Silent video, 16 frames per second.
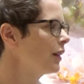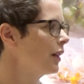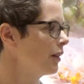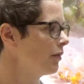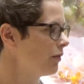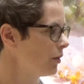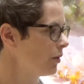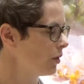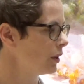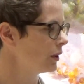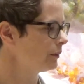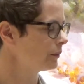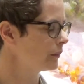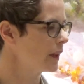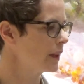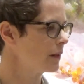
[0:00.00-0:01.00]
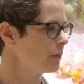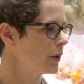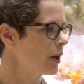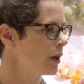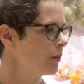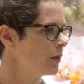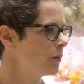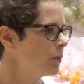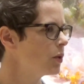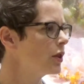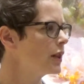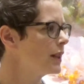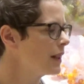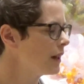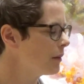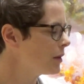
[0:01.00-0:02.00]
therefore it's becoming more
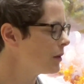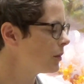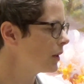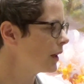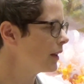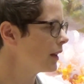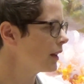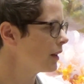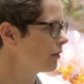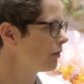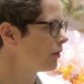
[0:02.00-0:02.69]
acceptable, I think,